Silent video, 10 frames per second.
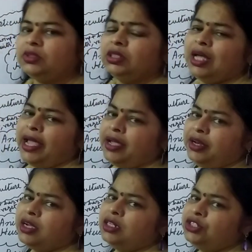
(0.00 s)
the
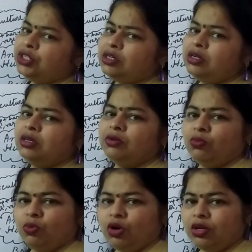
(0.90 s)
agriculture
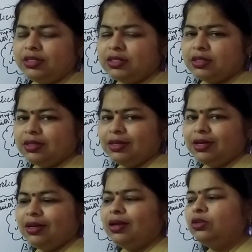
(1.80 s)
was,
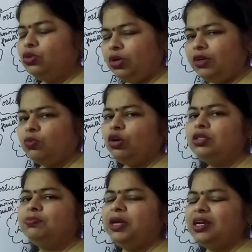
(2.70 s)
though it
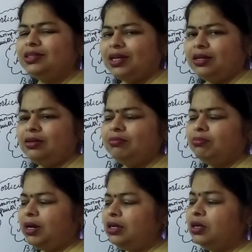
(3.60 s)
was being done,
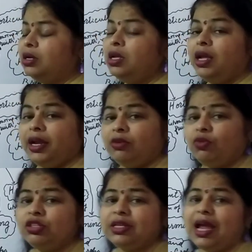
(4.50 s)
but it
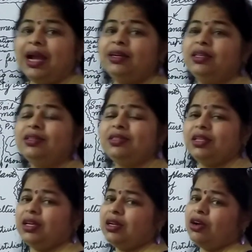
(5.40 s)
was at the
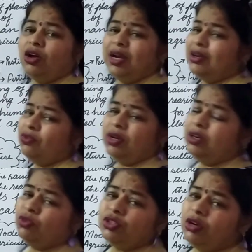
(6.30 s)
stake, or
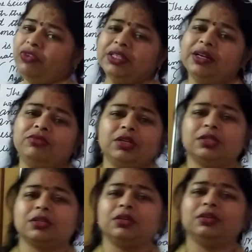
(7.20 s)
it was always at
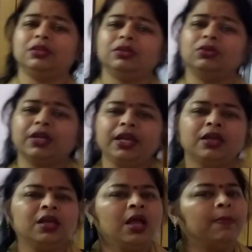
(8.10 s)
risk. Okay,
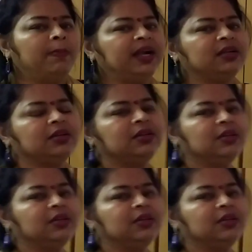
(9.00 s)
but